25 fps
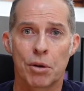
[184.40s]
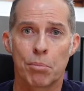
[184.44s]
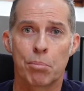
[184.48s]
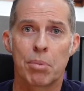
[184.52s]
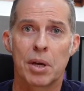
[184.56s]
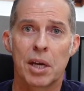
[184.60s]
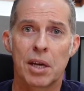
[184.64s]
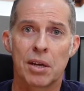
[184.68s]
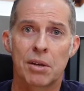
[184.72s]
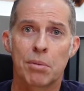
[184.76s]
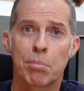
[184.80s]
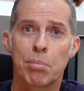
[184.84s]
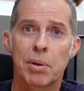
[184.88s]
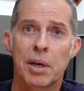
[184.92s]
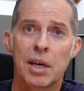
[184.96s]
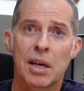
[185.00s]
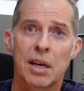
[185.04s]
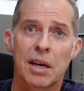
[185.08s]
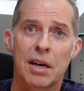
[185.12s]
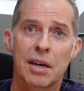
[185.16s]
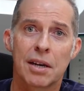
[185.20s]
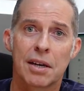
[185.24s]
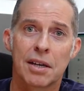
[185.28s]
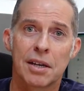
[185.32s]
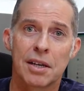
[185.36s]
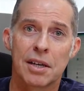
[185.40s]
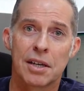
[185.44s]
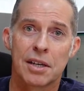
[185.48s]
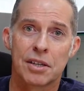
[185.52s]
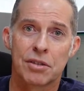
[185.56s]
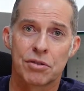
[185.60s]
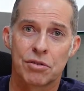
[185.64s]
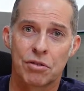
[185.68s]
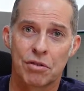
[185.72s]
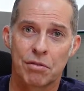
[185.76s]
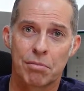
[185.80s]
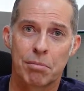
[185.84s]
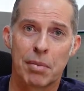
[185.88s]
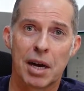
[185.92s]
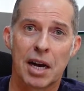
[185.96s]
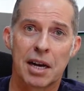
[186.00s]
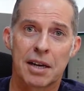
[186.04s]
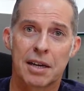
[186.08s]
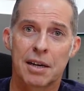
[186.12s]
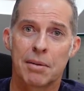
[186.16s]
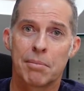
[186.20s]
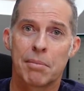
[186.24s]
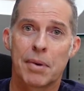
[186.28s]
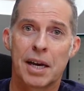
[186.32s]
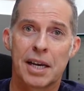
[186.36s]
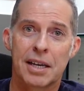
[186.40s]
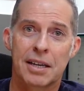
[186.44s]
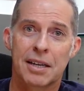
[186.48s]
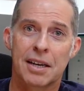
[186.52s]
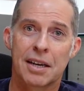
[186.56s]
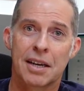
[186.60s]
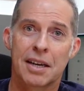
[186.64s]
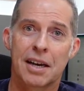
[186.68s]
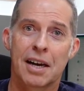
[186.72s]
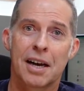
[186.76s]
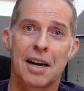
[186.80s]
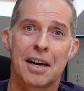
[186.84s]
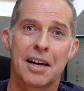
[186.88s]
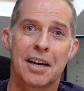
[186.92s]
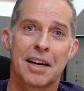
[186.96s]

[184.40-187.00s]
peer-to-peer sort of market-making